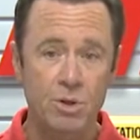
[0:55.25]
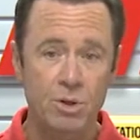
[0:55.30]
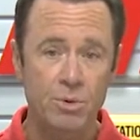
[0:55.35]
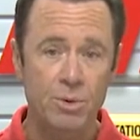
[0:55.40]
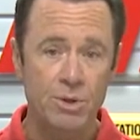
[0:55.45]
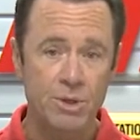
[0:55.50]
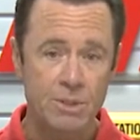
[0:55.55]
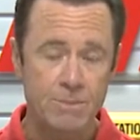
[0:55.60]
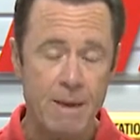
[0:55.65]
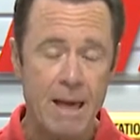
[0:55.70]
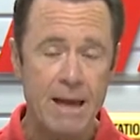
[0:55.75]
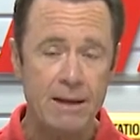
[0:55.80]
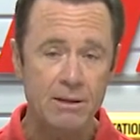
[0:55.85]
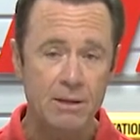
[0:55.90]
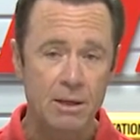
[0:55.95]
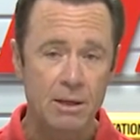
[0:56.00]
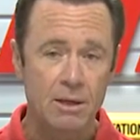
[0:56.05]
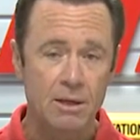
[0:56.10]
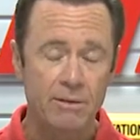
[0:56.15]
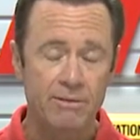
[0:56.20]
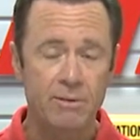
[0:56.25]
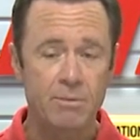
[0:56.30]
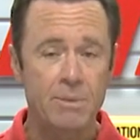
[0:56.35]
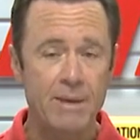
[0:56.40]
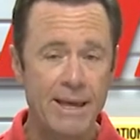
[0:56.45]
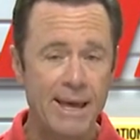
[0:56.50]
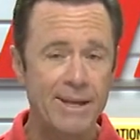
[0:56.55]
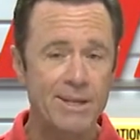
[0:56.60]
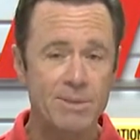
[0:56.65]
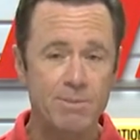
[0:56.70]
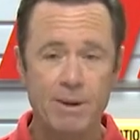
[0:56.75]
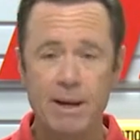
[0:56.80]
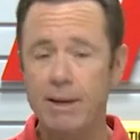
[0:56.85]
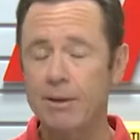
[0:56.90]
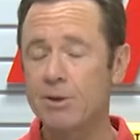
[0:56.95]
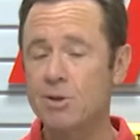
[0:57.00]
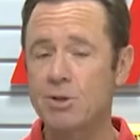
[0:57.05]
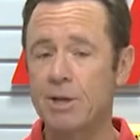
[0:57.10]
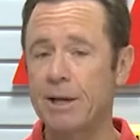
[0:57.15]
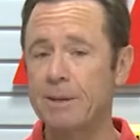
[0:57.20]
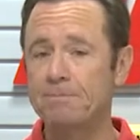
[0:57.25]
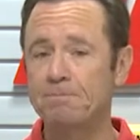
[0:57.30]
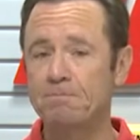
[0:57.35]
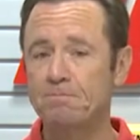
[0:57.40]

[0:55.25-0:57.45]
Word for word: you expect from Gates Poly Chain.